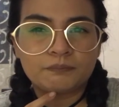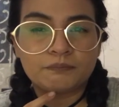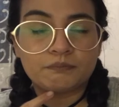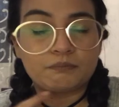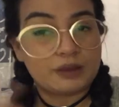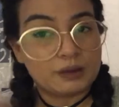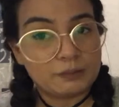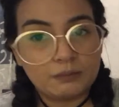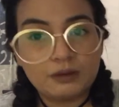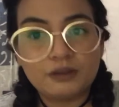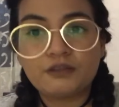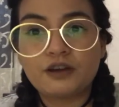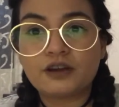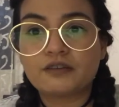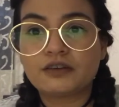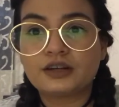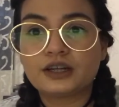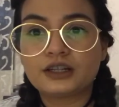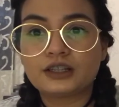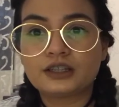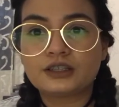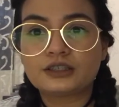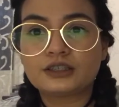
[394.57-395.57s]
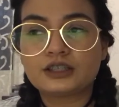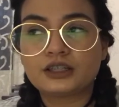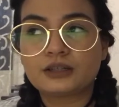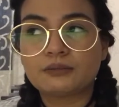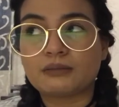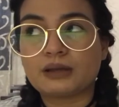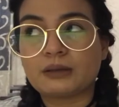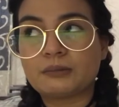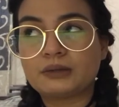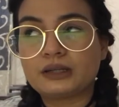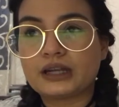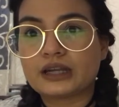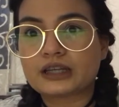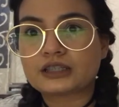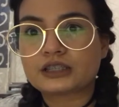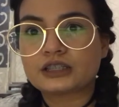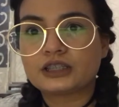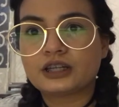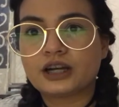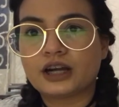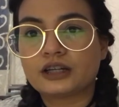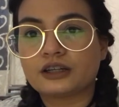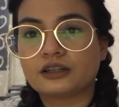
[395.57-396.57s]
Maybe if I read it this year, maybe
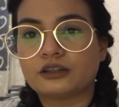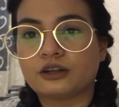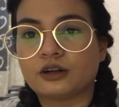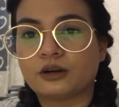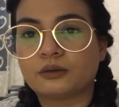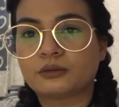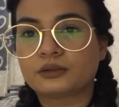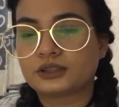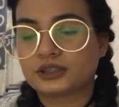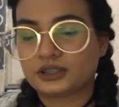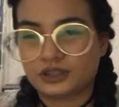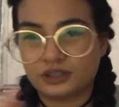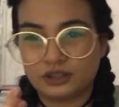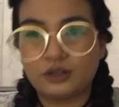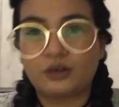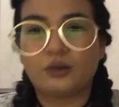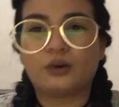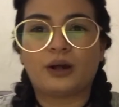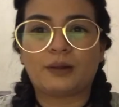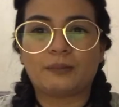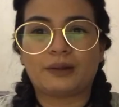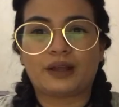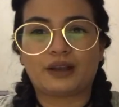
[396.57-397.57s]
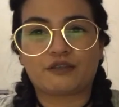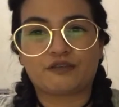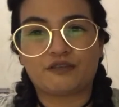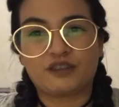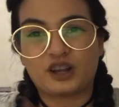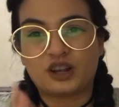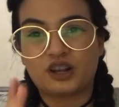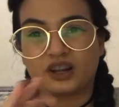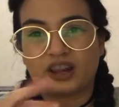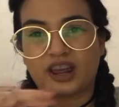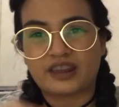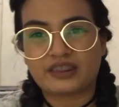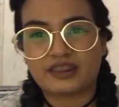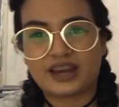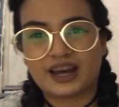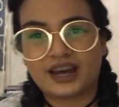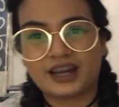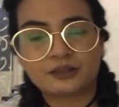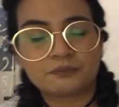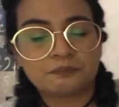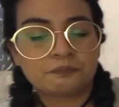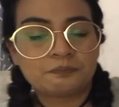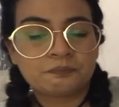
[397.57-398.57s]
next year, I don't know. So you know I'm like fickle like
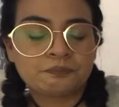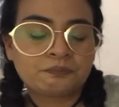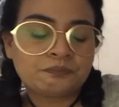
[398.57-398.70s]
that.